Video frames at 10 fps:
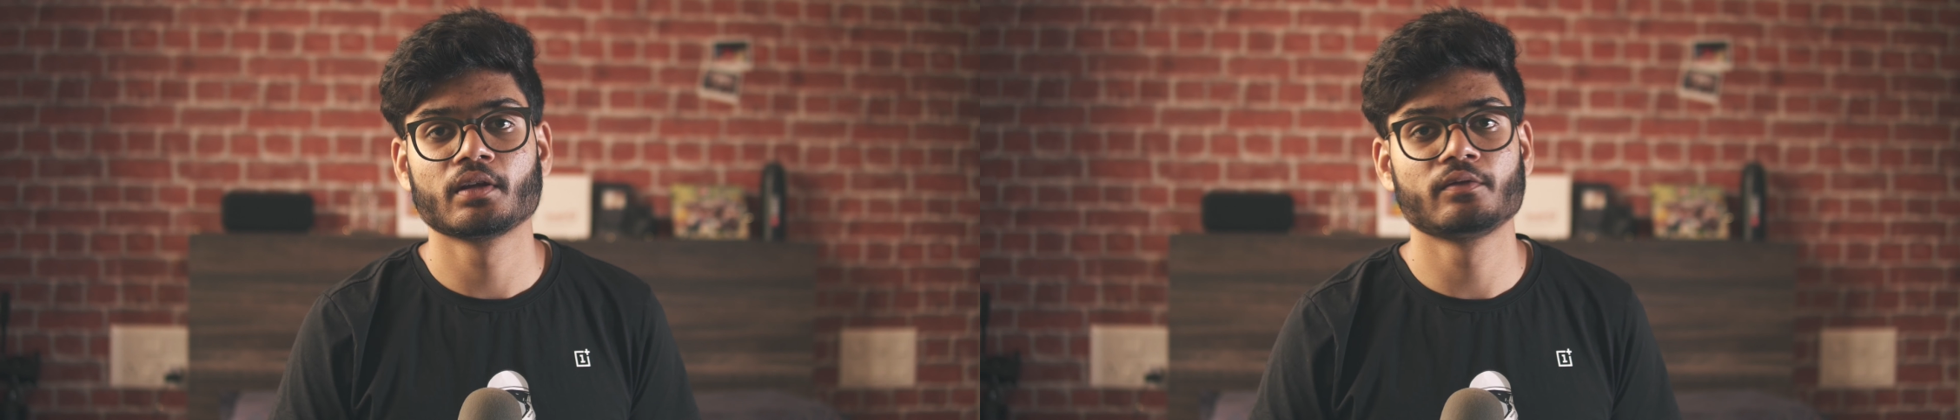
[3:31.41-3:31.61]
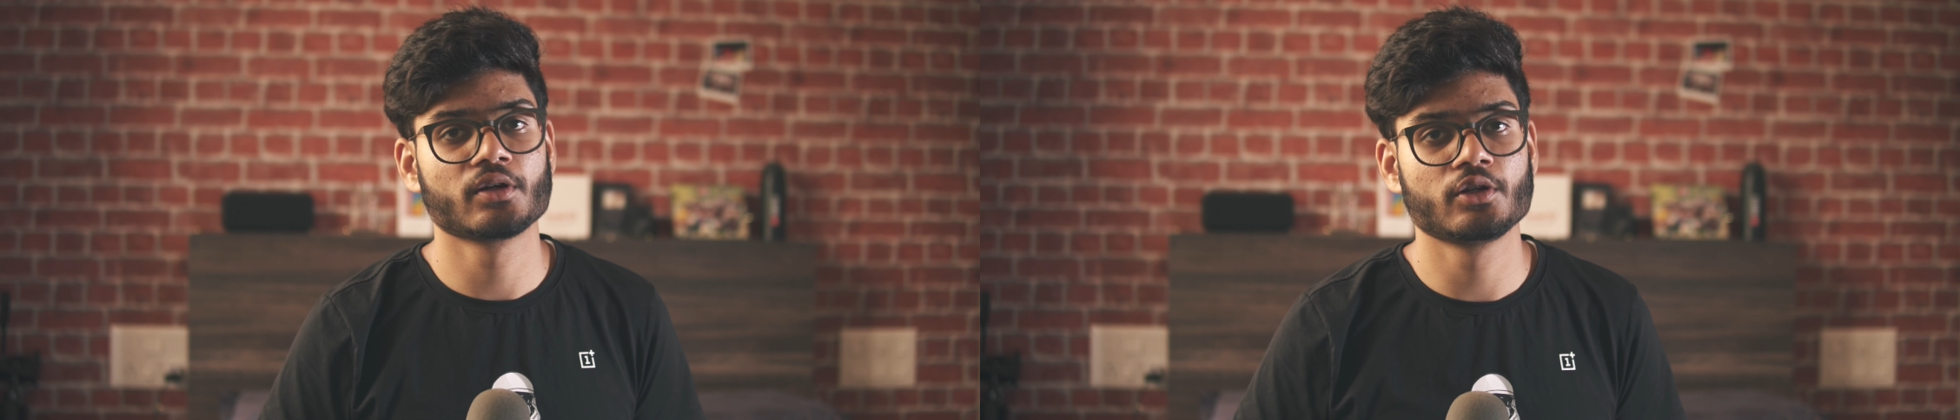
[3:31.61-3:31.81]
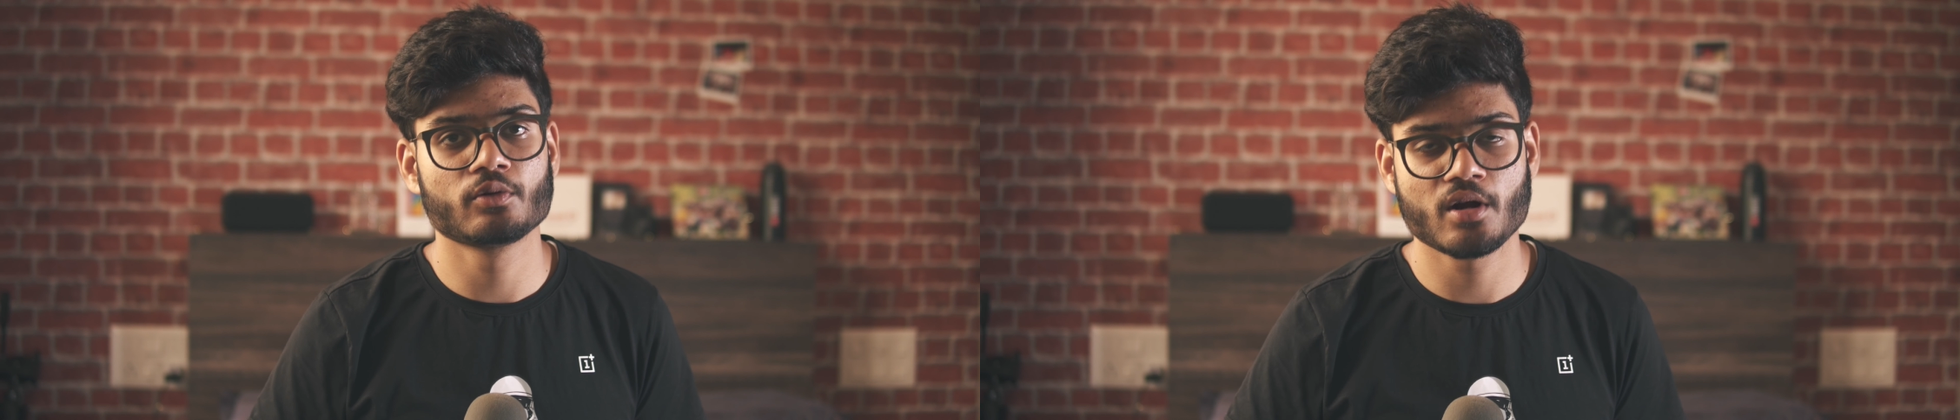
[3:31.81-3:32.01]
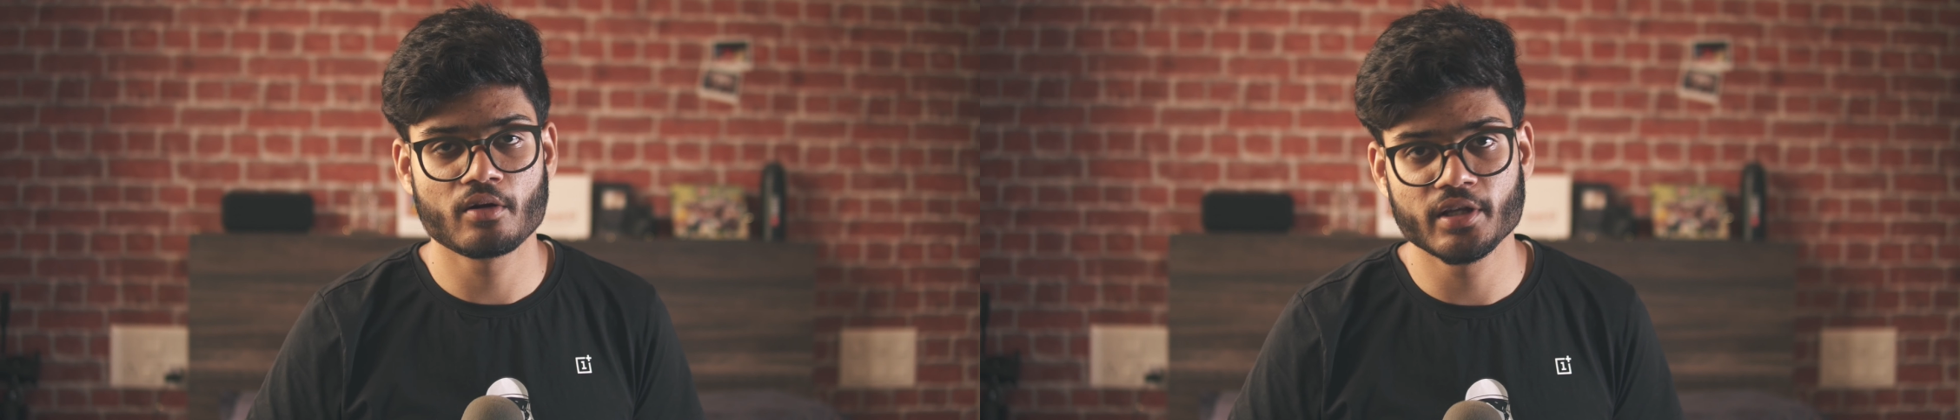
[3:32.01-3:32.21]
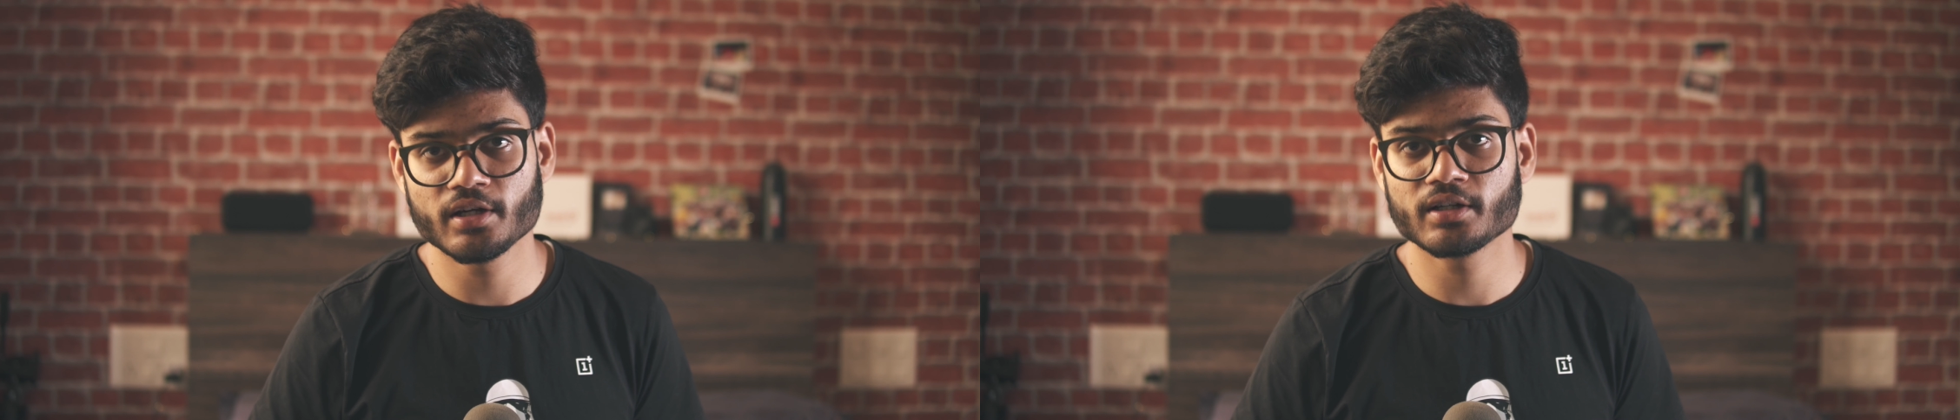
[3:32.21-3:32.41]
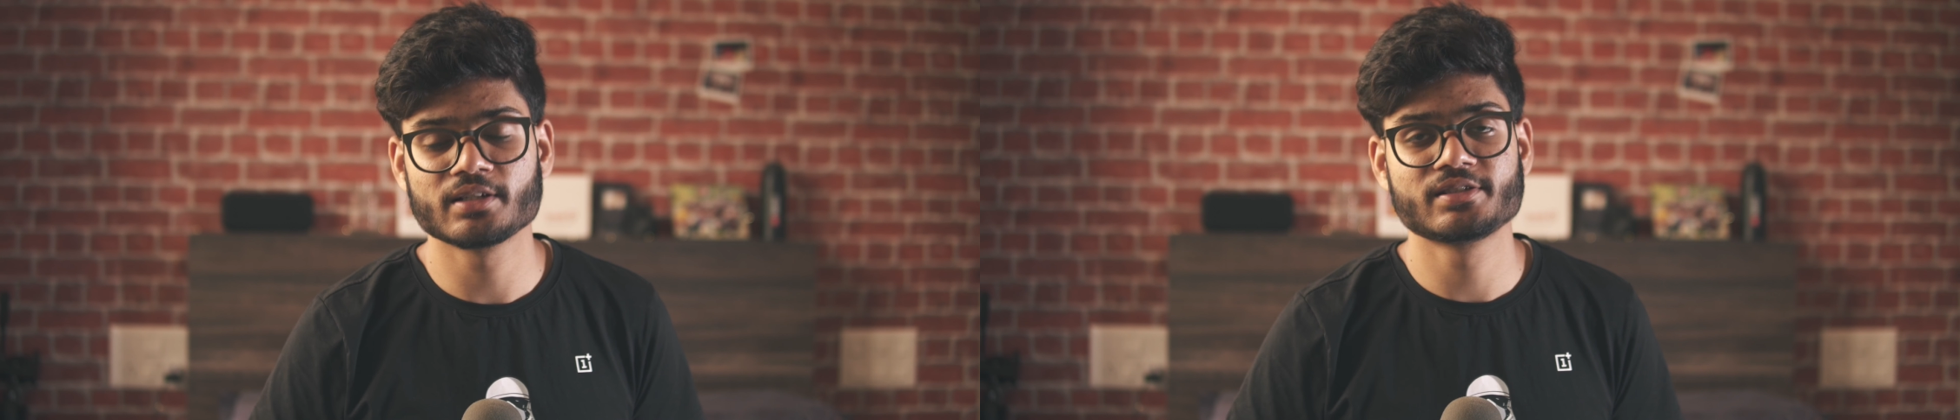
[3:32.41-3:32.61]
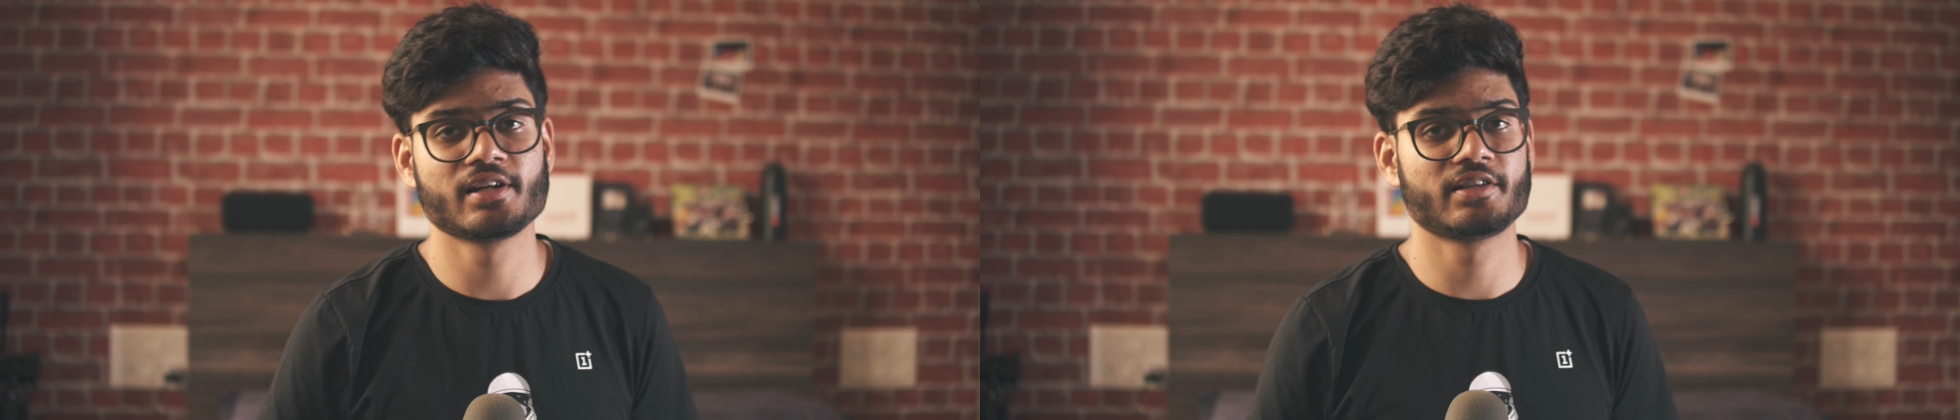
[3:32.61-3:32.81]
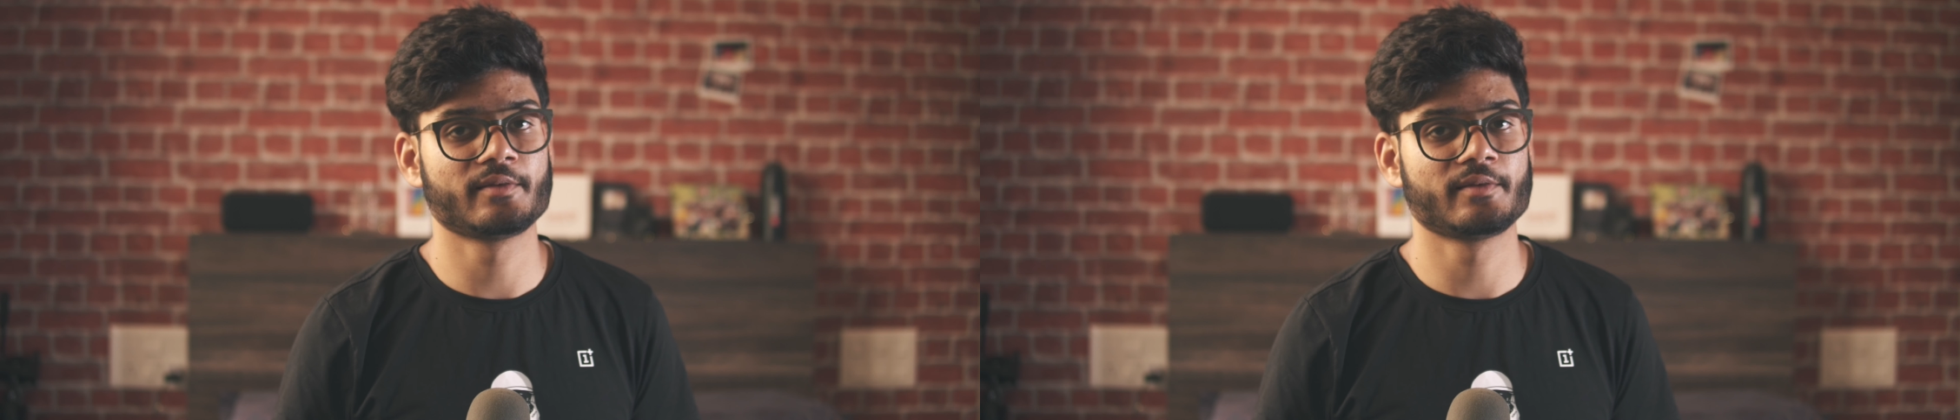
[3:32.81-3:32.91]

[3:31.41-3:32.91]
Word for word: If you're new around here, consider